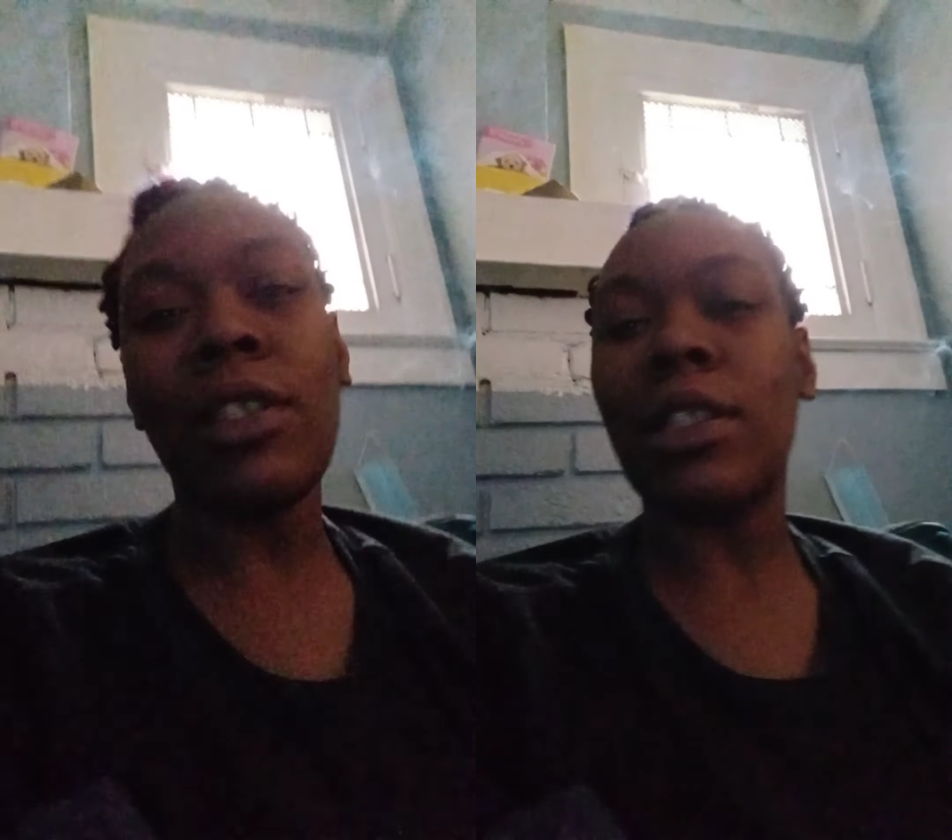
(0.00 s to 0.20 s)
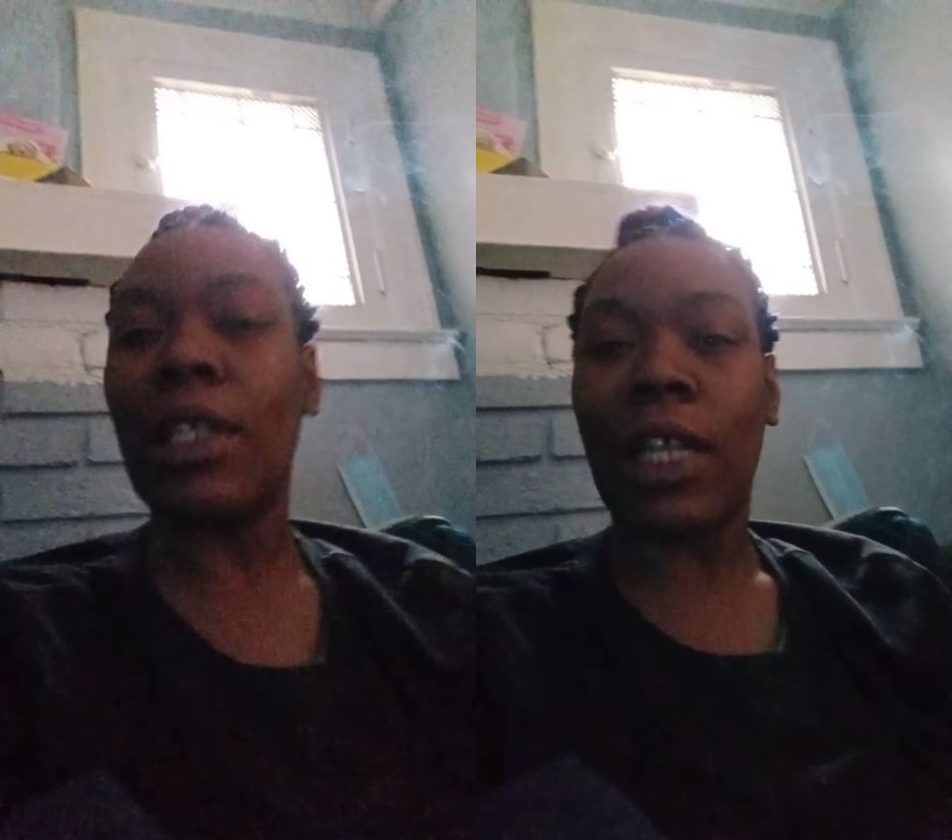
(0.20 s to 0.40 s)

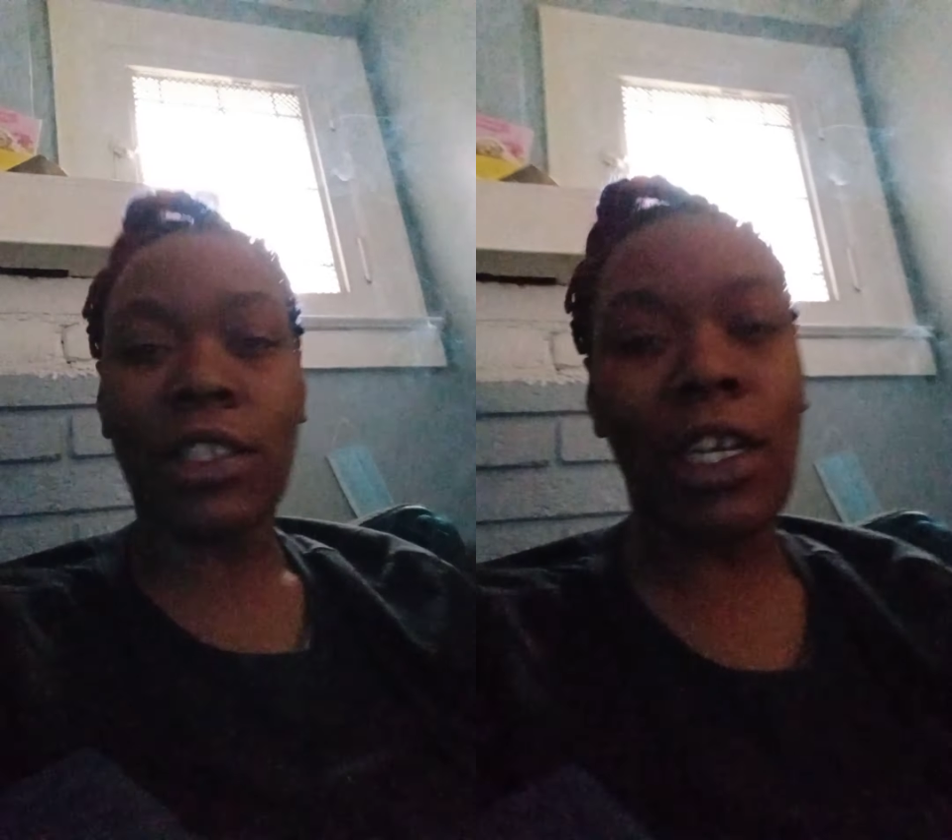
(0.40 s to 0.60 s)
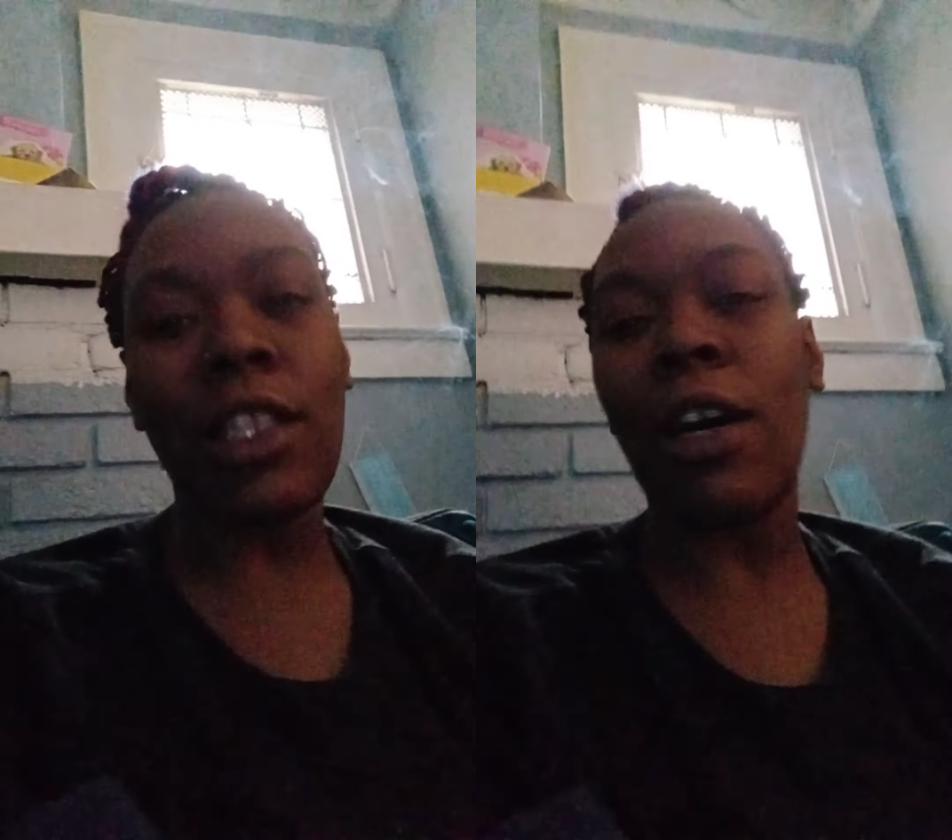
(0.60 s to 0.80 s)
just to
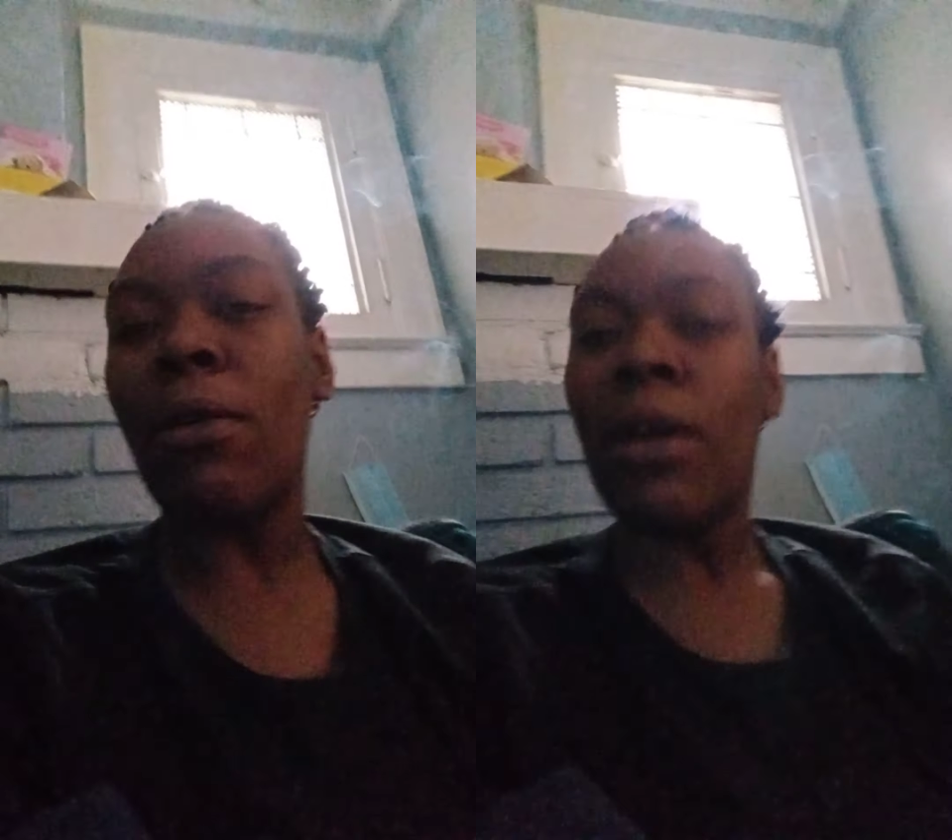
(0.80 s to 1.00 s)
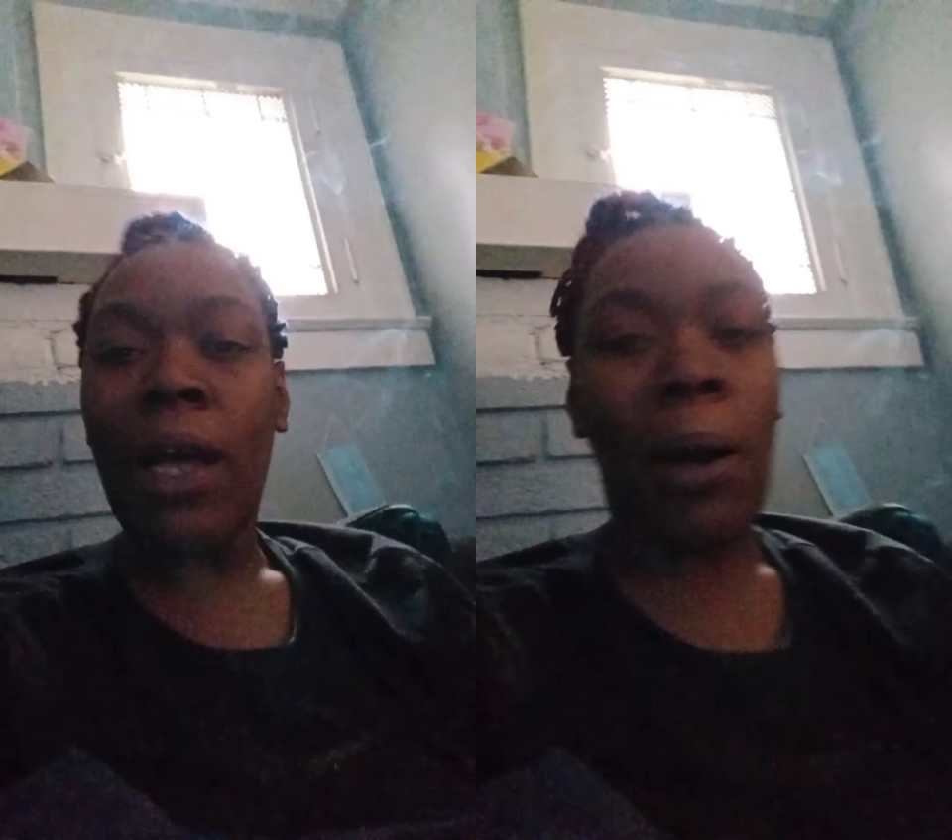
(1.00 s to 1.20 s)
let y'all
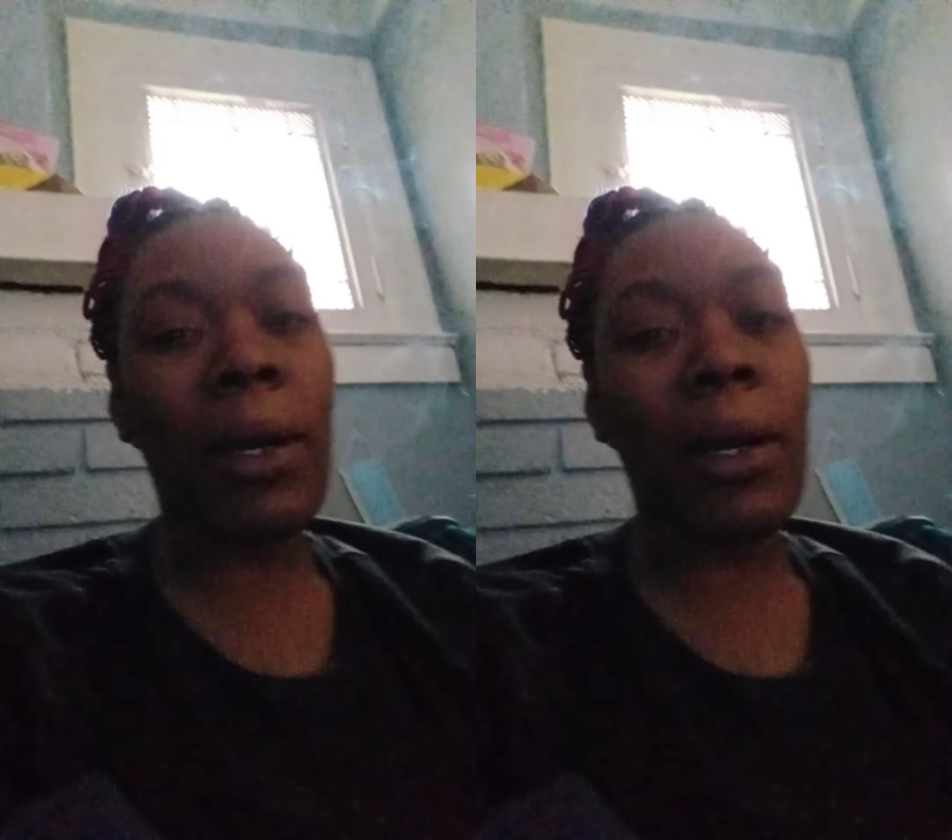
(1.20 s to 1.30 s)
know